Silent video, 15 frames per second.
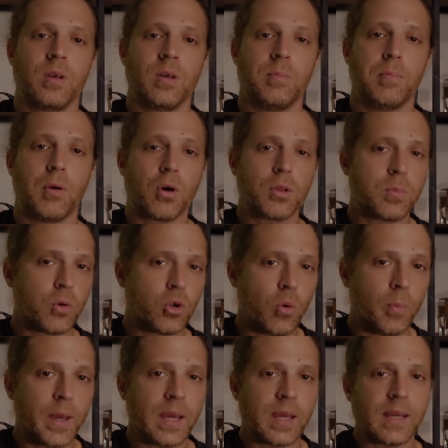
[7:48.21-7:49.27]
both
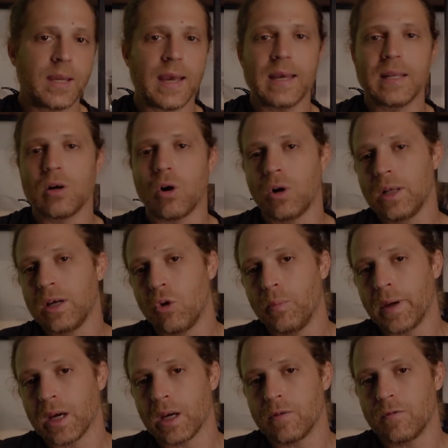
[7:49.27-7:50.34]
monomeric and
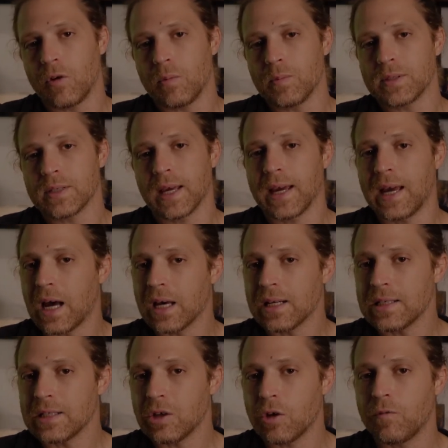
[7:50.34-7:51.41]
oligomeric forms,
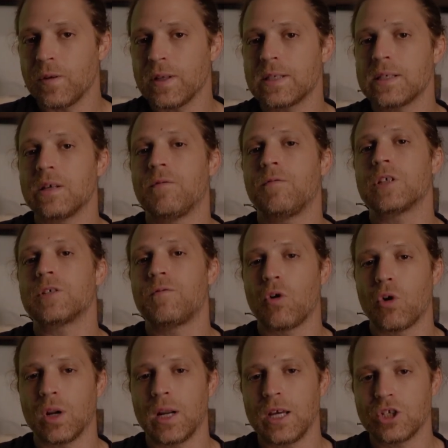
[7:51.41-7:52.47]
regardless of its
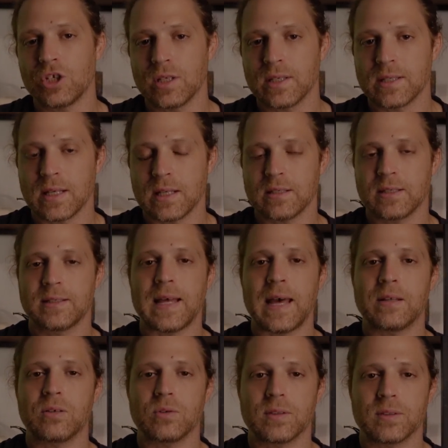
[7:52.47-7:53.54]
phosphorylation
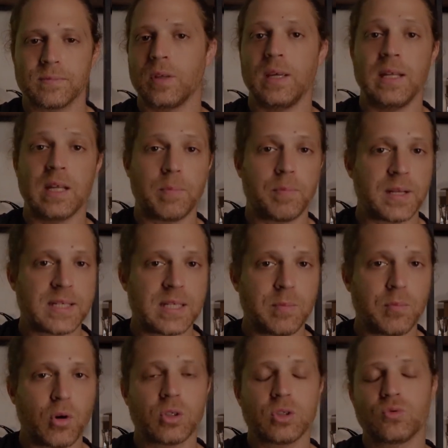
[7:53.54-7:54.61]
status. In a
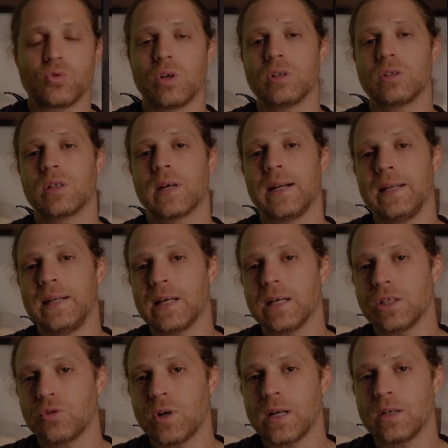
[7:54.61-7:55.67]
placebo-controlled clinical
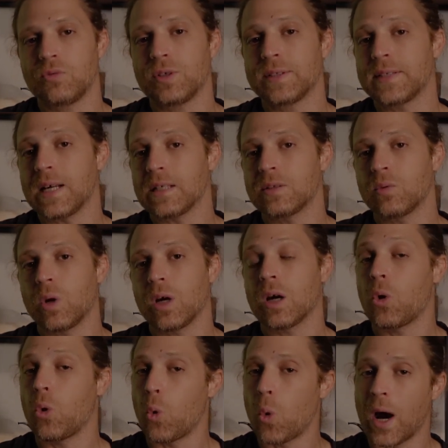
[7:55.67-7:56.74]
trial, results were
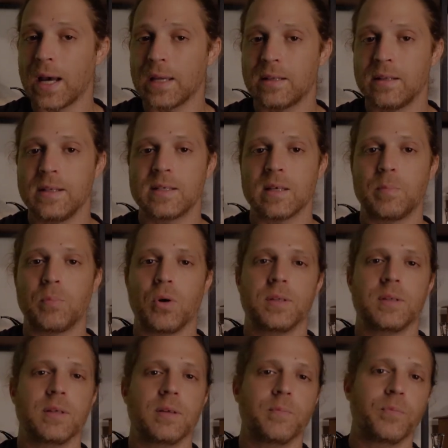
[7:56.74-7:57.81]
quite
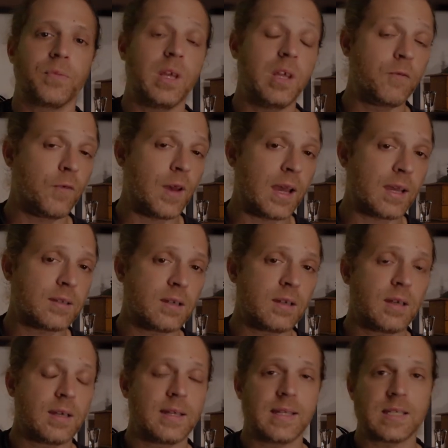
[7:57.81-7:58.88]
disappointing. In fact,
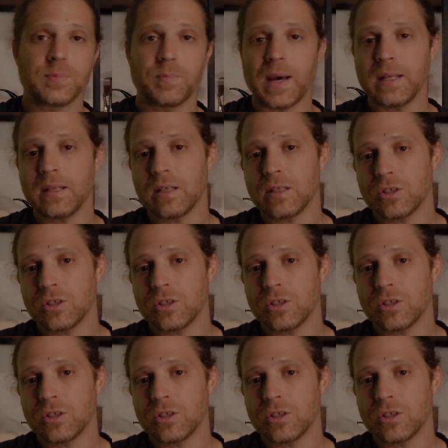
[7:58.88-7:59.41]
despite